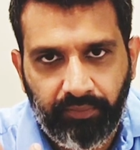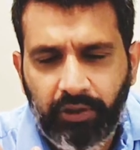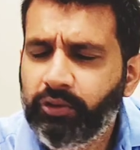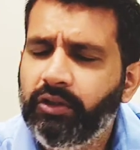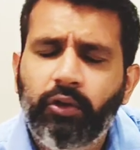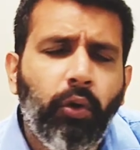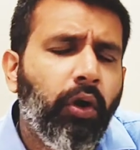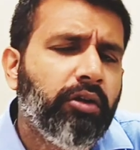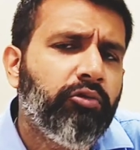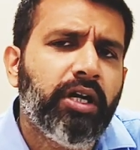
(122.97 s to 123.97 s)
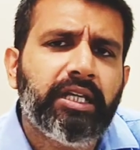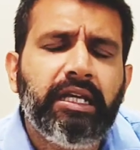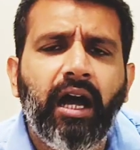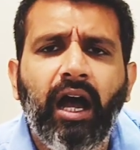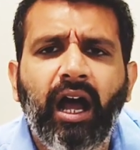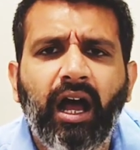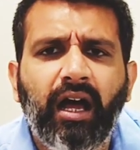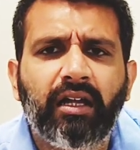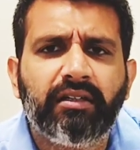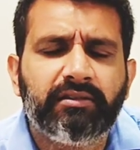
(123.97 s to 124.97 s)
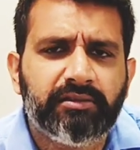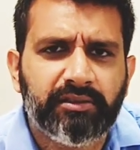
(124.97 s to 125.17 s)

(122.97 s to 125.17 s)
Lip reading: You can go on working hard,